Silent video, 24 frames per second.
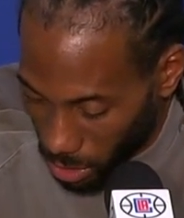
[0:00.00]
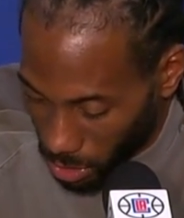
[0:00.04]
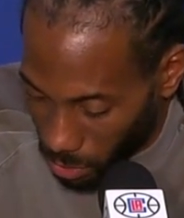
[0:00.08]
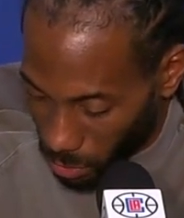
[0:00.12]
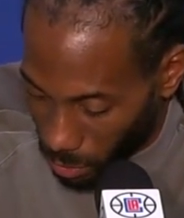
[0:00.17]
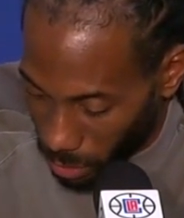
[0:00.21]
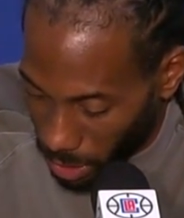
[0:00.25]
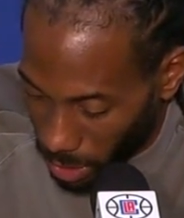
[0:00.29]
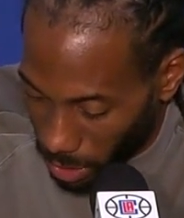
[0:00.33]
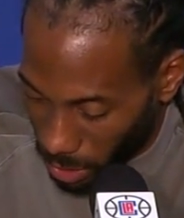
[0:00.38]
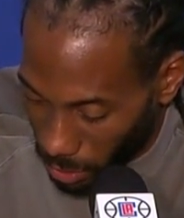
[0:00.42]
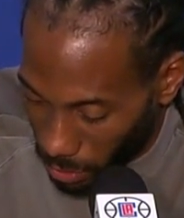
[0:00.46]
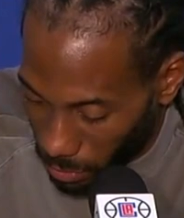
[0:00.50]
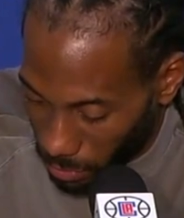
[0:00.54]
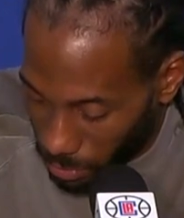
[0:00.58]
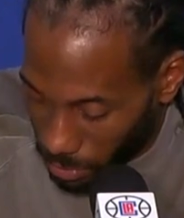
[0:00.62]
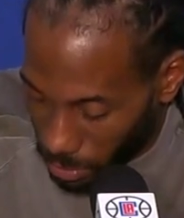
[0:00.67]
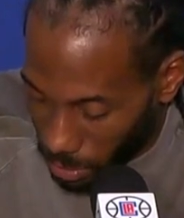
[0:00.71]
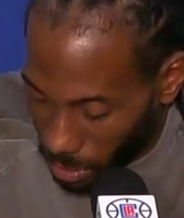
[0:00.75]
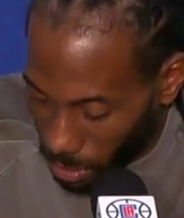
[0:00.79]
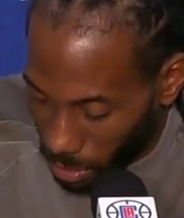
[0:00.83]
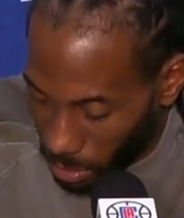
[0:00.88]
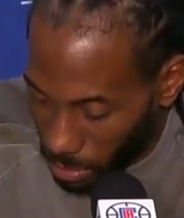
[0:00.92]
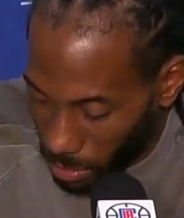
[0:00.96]
12.
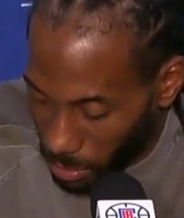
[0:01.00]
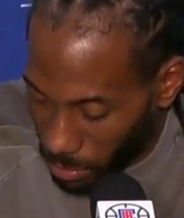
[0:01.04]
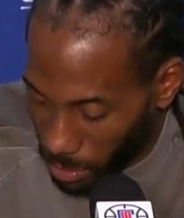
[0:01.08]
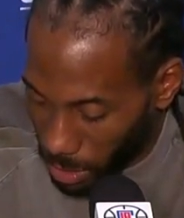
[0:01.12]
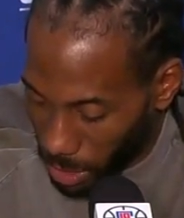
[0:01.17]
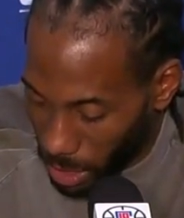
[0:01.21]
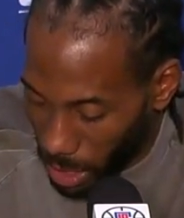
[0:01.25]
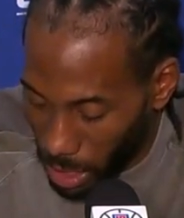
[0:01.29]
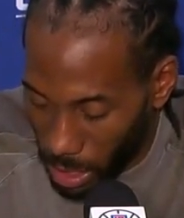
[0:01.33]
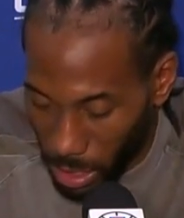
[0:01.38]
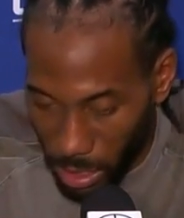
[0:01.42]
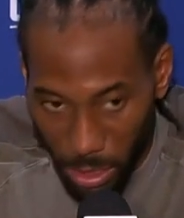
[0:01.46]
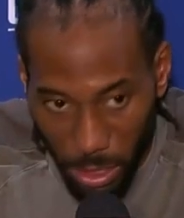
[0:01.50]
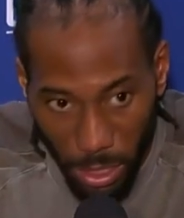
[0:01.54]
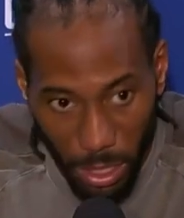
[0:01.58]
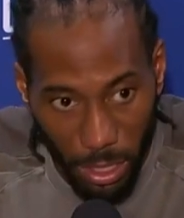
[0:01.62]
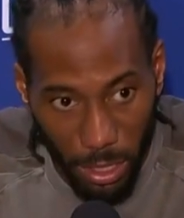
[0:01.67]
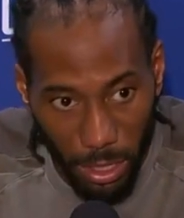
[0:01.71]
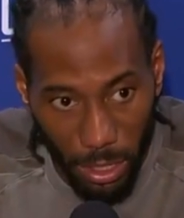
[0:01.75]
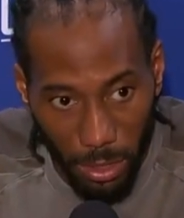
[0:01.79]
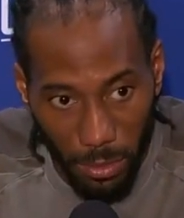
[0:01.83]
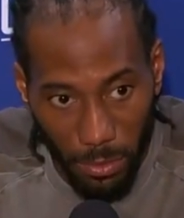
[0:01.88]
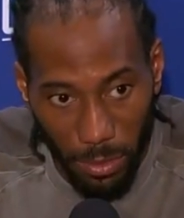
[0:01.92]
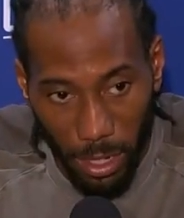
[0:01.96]
So we kind of
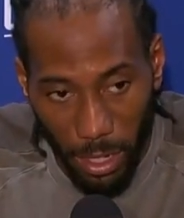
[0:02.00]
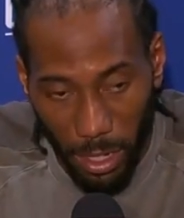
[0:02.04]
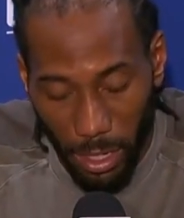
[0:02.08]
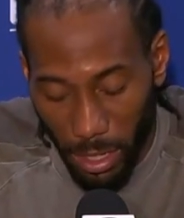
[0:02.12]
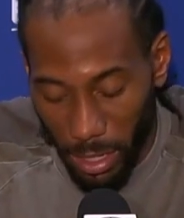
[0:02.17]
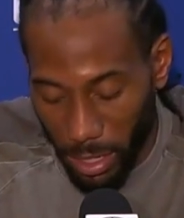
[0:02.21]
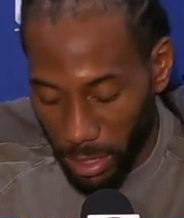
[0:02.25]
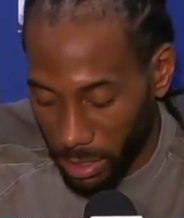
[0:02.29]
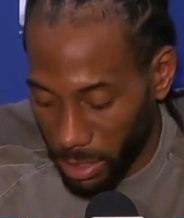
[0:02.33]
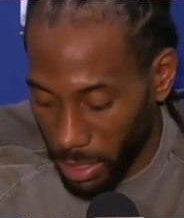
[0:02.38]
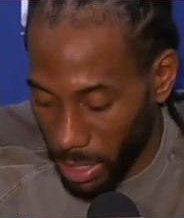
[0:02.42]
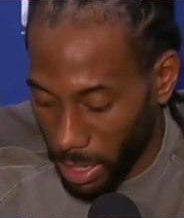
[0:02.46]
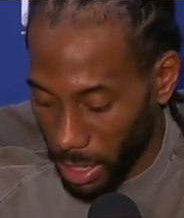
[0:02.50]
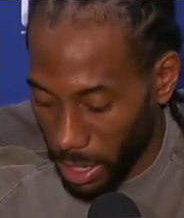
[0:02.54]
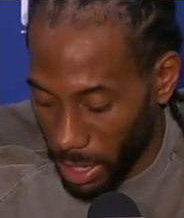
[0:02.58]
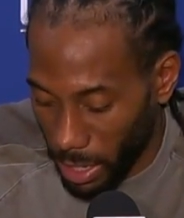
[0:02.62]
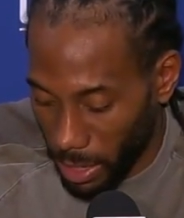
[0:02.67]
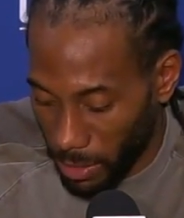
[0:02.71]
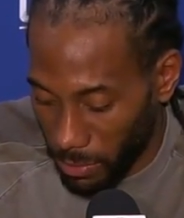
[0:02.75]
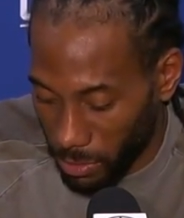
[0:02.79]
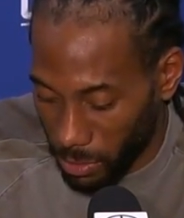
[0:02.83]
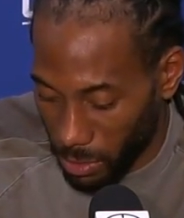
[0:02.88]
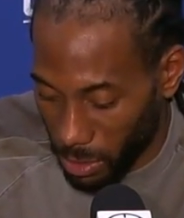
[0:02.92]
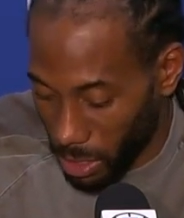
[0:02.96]
turned it around in that second
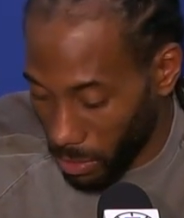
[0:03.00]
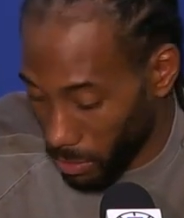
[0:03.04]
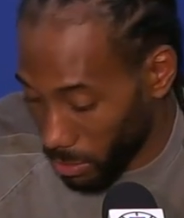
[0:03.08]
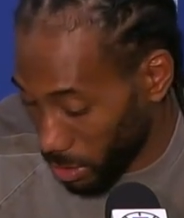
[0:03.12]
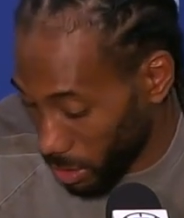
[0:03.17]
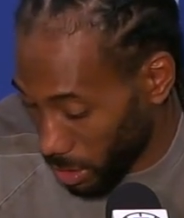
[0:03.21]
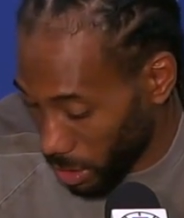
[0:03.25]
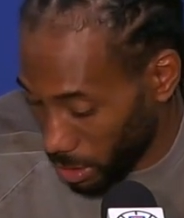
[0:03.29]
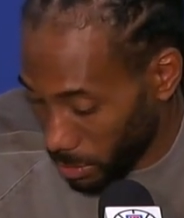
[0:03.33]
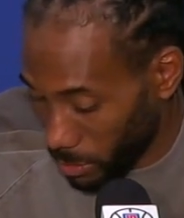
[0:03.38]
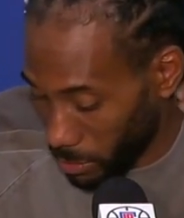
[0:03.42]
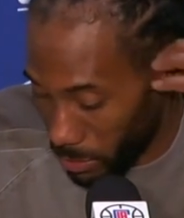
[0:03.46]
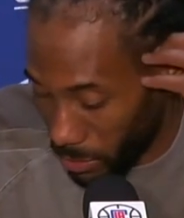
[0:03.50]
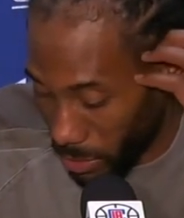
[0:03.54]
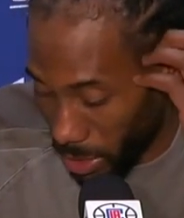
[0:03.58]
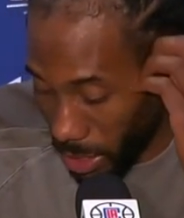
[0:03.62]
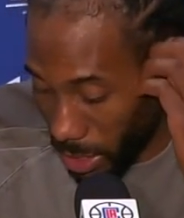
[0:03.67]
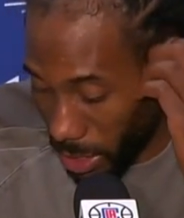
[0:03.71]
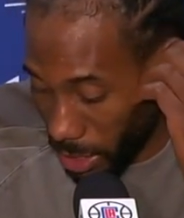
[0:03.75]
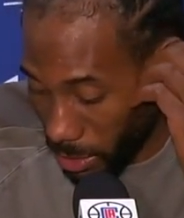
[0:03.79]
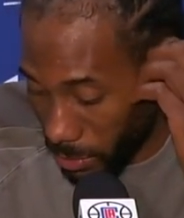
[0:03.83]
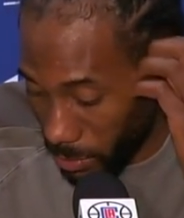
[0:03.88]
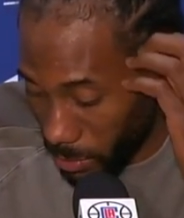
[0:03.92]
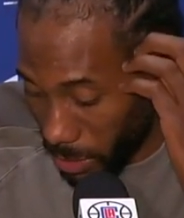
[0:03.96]
half. So that was a good
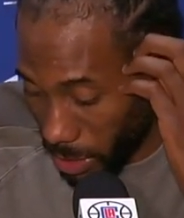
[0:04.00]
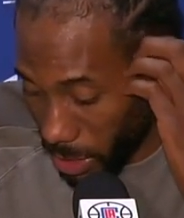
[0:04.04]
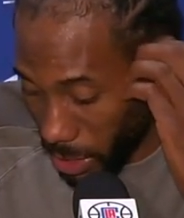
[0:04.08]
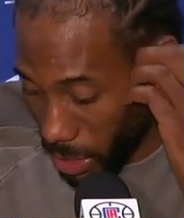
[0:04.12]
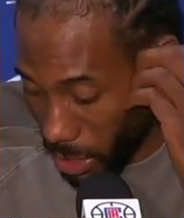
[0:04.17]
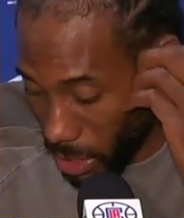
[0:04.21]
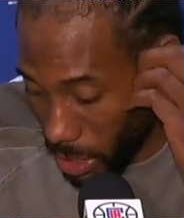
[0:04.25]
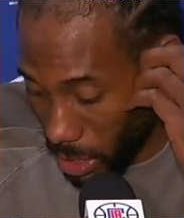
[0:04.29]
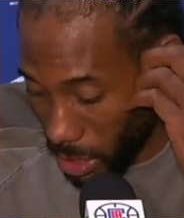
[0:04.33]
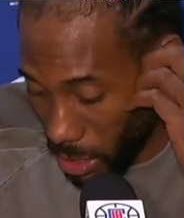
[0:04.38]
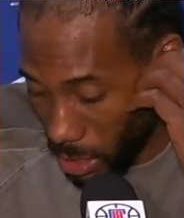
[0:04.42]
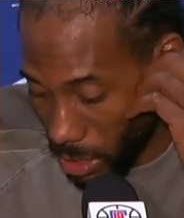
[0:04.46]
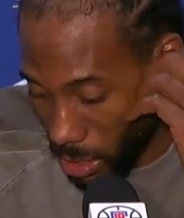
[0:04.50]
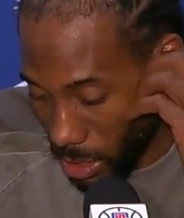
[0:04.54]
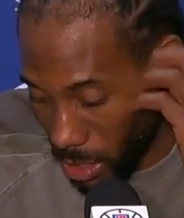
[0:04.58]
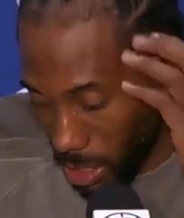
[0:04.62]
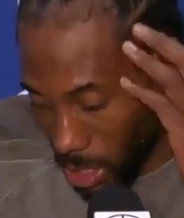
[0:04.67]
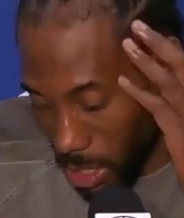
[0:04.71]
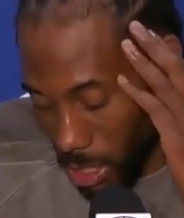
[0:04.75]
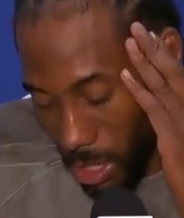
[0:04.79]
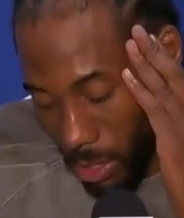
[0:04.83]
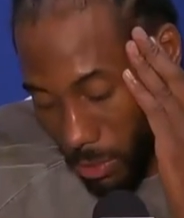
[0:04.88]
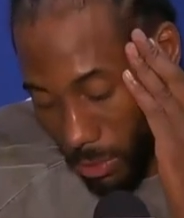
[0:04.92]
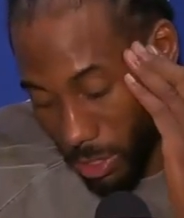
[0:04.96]
thing. But
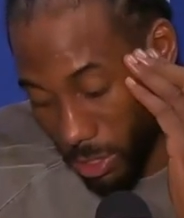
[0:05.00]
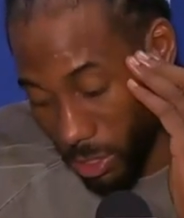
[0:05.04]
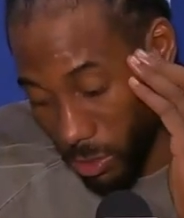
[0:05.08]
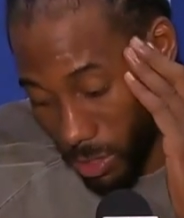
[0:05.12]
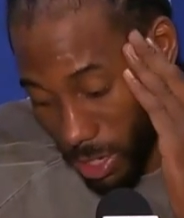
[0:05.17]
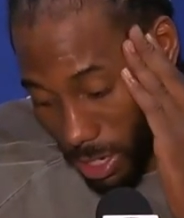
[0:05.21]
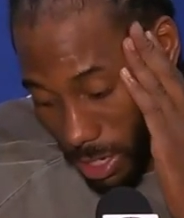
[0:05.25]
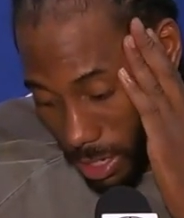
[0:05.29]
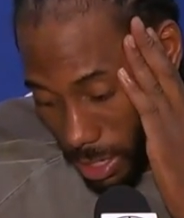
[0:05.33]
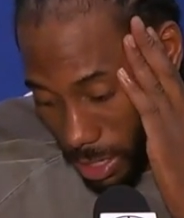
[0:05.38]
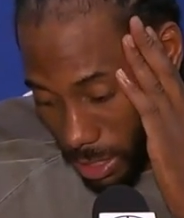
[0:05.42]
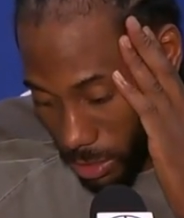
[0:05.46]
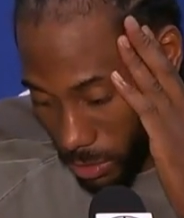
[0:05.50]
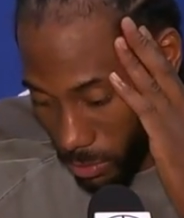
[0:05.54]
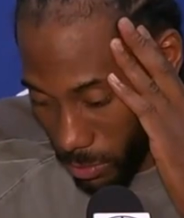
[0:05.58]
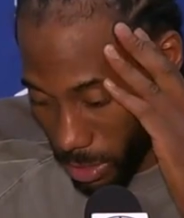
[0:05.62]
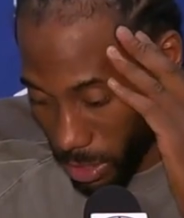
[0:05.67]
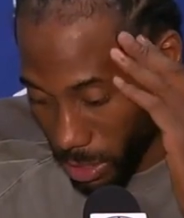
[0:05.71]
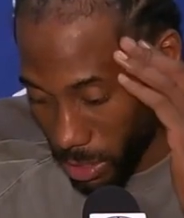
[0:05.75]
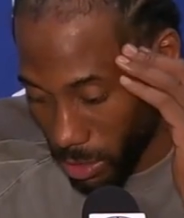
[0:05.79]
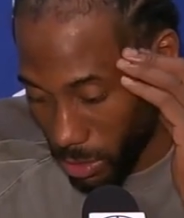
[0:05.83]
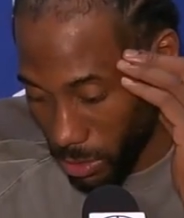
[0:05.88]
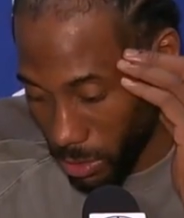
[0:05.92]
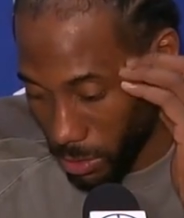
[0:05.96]
we still got a lot to
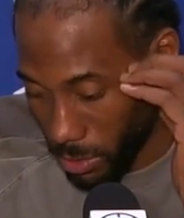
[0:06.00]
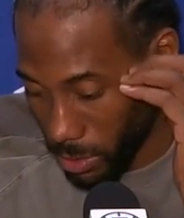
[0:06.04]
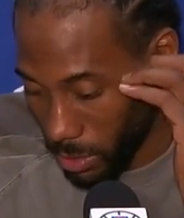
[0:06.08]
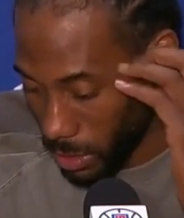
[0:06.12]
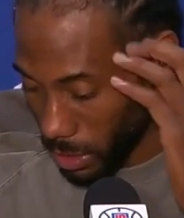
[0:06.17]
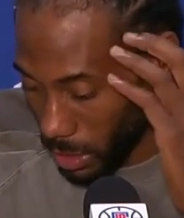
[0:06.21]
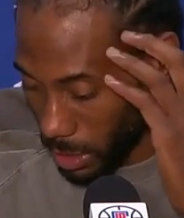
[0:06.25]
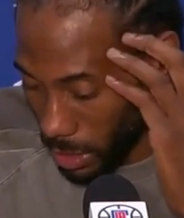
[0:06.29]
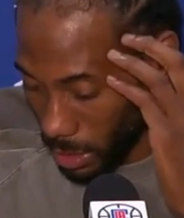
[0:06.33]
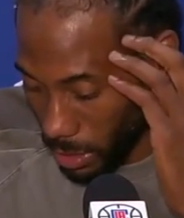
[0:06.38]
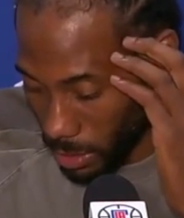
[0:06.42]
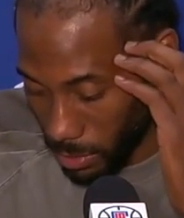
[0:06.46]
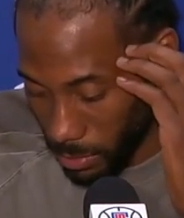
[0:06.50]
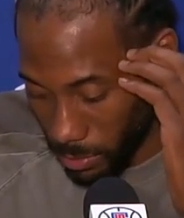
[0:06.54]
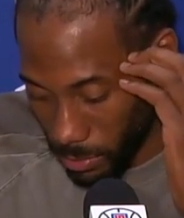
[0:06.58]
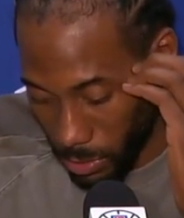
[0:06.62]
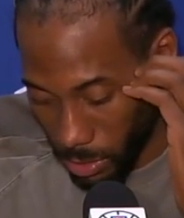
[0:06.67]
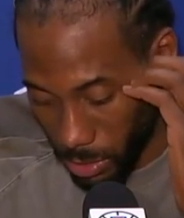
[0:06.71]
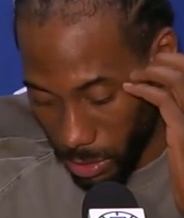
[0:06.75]
work on.